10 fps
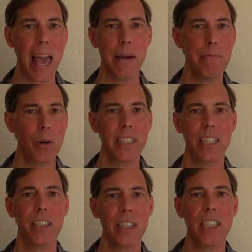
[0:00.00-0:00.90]
and
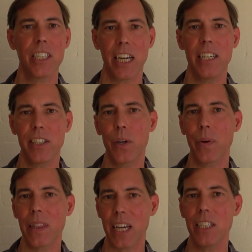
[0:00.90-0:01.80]
potentially changing
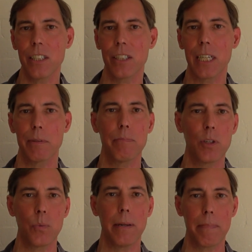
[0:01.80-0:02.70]
relationships
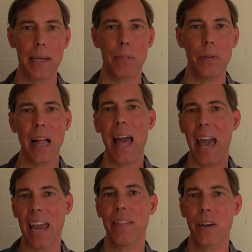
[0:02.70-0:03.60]
between people
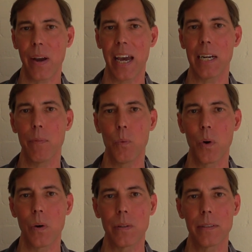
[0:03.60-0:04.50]
and their animal
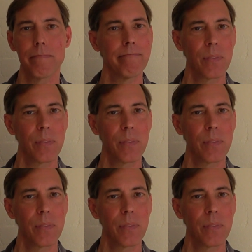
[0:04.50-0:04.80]
world.